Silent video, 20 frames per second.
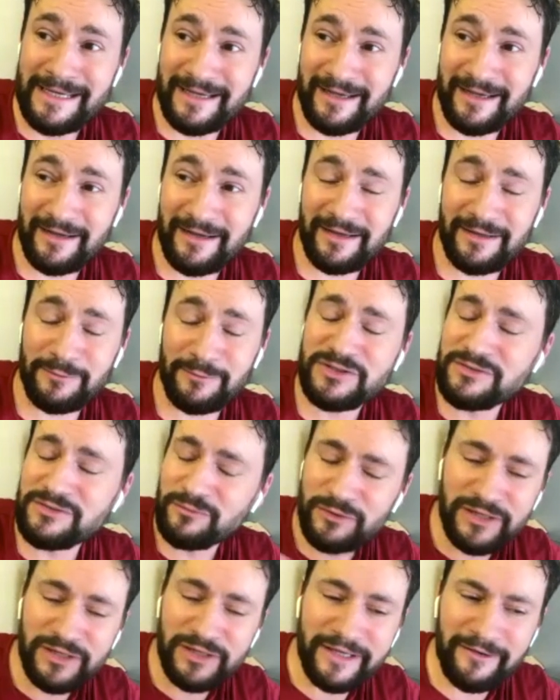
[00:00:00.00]
it
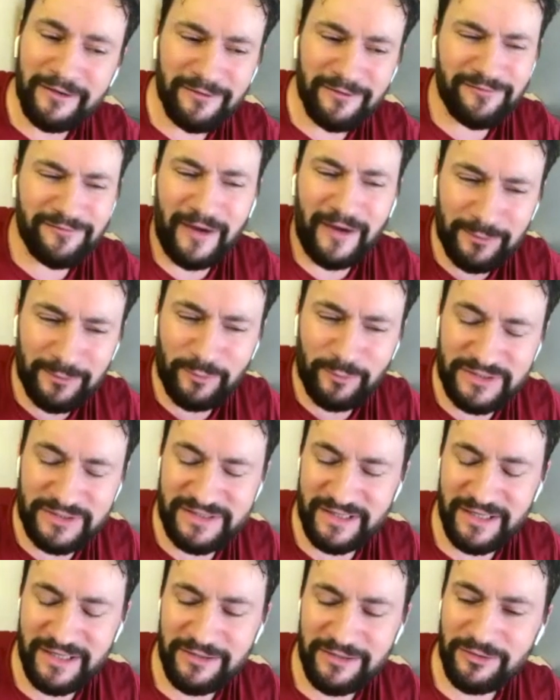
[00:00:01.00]
wasn't really a fight per
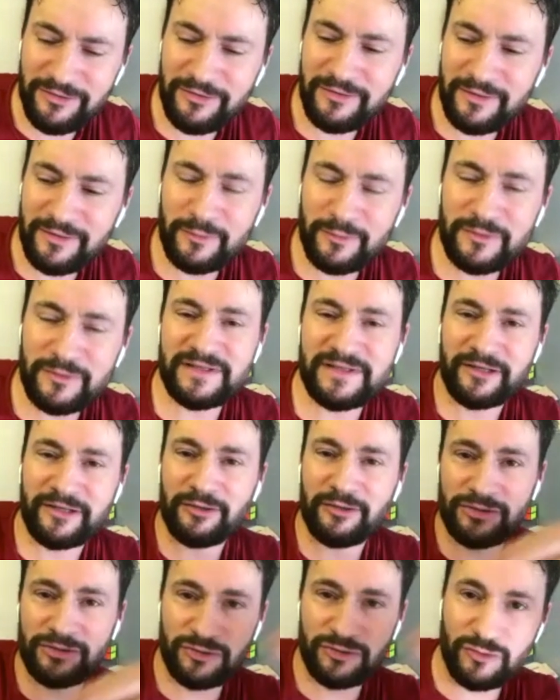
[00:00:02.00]
se, you know, it was like
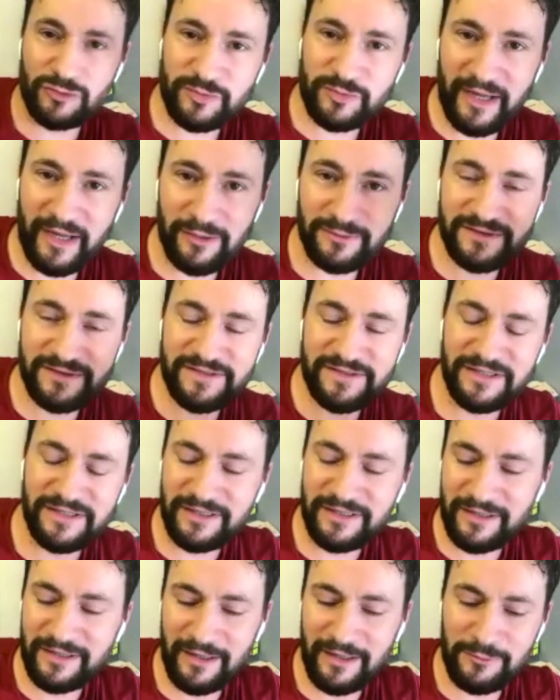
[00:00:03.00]
a huge battle
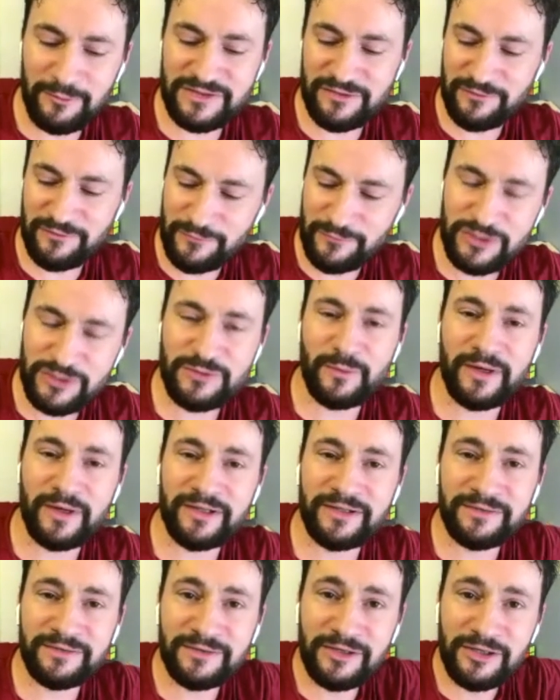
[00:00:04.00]
scene, and I was the first
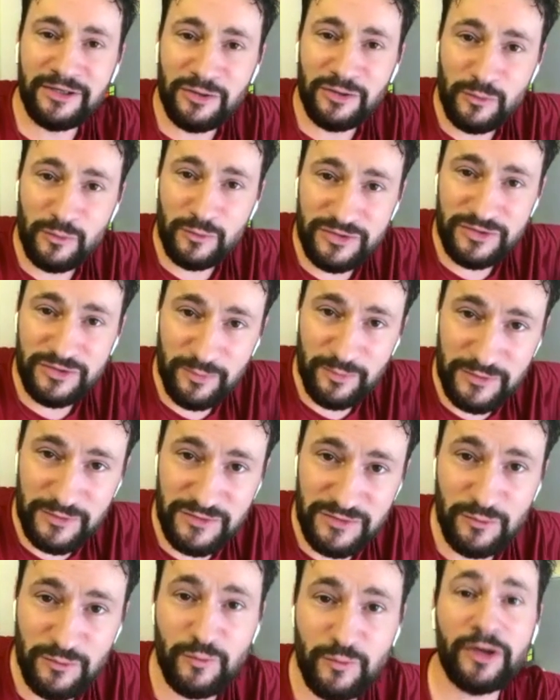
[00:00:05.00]
one who was
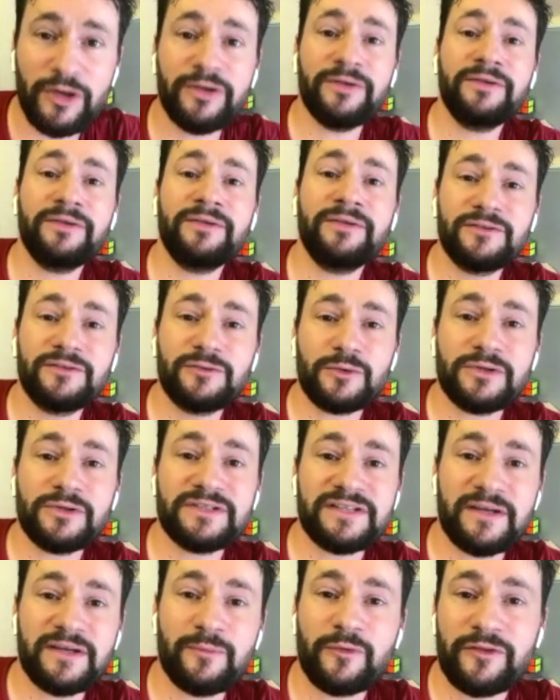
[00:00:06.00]
supposed to run
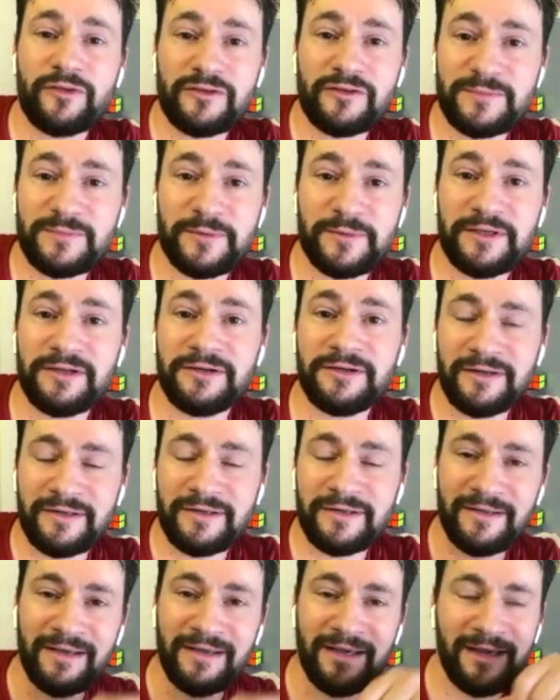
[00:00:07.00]
towards him with a spear,
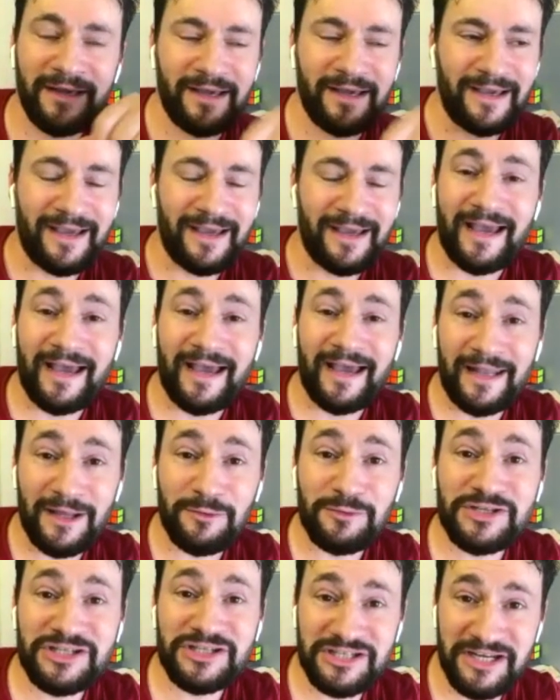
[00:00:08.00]
and I
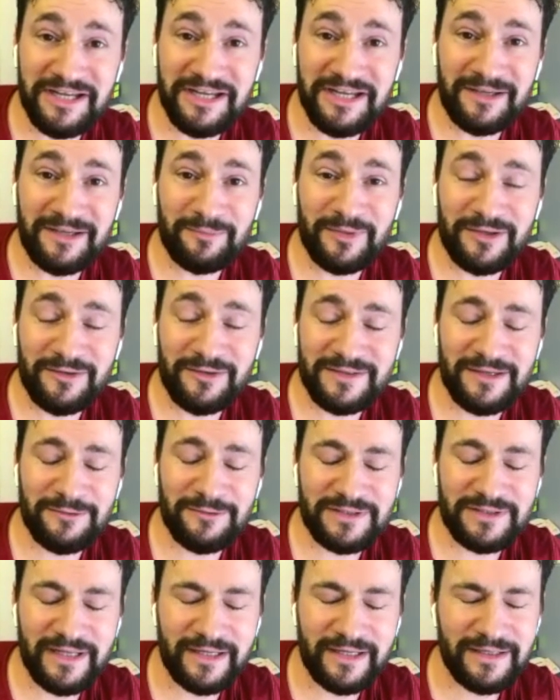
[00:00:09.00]
was shaking because I
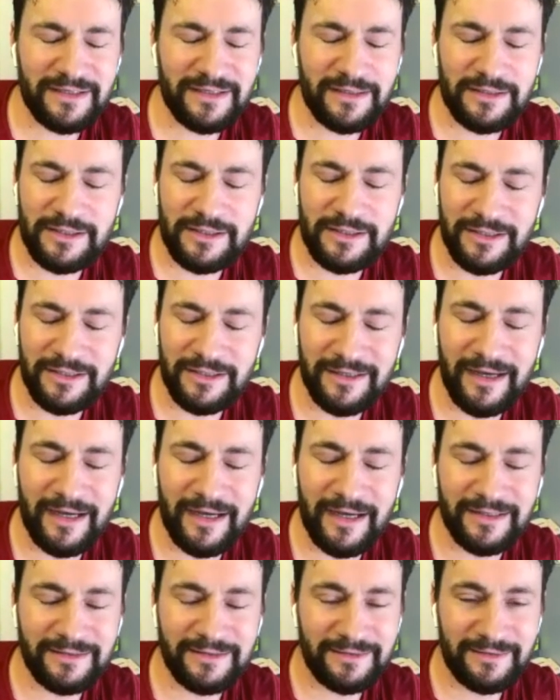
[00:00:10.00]
was like,
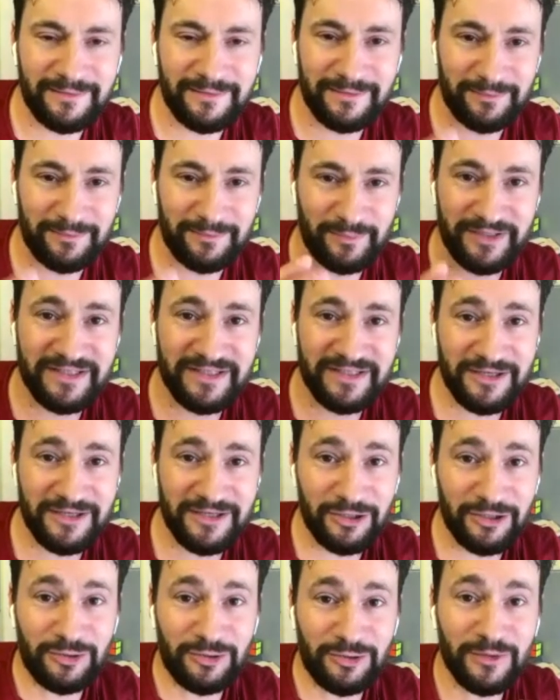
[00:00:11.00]
please
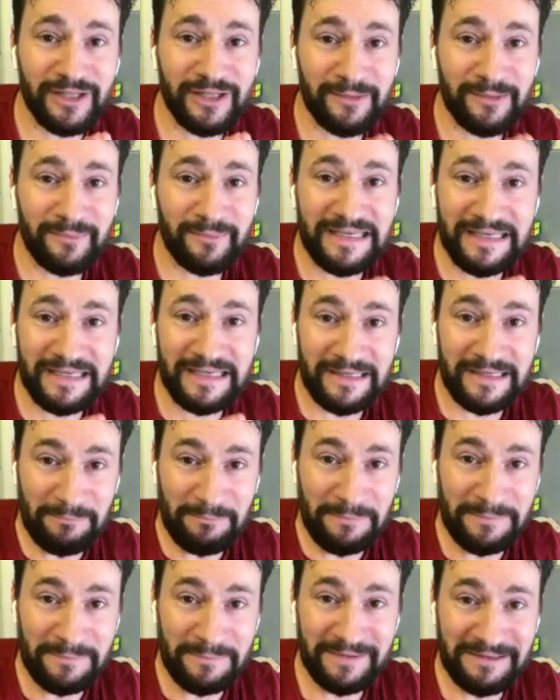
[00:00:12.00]
God, don't let me hit
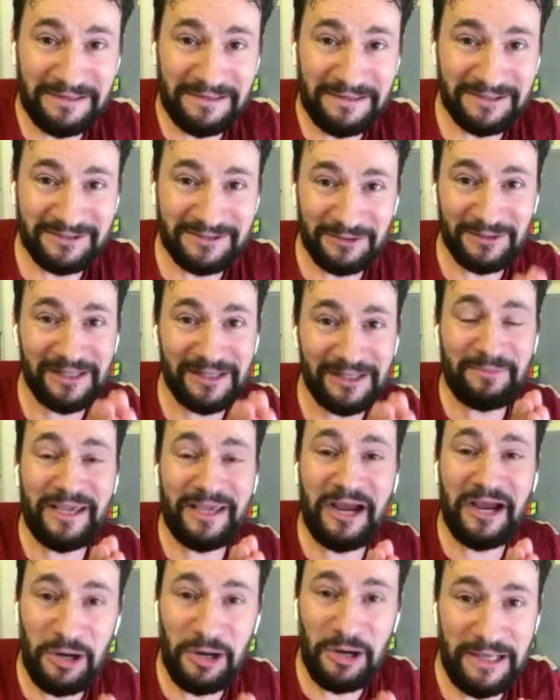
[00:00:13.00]
him. Don't let
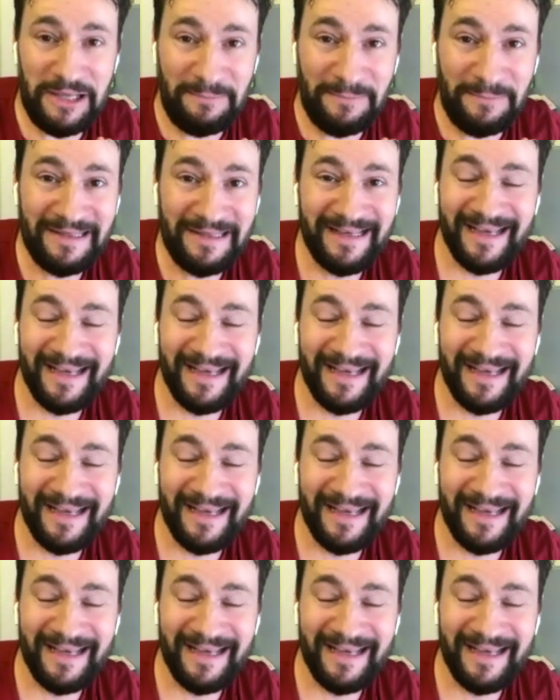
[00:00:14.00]
me hurt him.